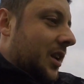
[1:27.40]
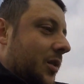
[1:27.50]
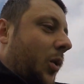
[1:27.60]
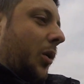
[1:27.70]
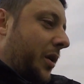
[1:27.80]

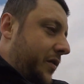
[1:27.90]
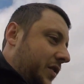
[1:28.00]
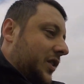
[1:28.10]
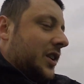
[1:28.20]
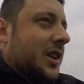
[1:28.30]
What with
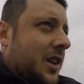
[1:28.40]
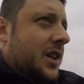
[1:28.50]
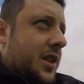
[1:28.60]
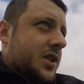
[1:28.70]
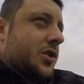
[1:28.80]

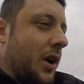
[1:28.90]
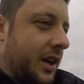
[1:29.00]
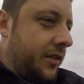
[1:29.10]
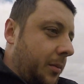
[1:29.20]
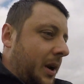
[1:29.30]
the
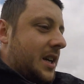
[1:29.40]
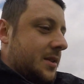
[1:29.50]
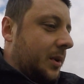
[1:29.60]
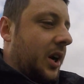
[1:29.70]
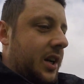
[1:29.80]
terrain of the place
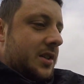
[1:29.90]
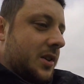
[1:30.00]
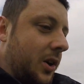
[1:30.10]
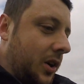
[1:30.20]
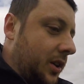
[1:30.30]
I'm going in
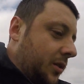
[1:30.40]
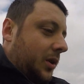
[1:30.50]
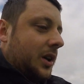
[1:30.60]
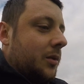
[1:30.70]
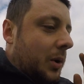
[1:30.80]
Scotland,
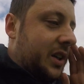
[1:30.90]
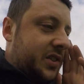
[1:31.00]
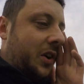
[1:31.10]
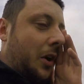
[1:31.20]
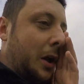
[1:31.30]
West
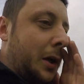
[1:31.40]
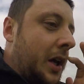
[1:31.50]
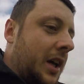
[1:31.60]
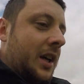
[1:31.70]
Scotland,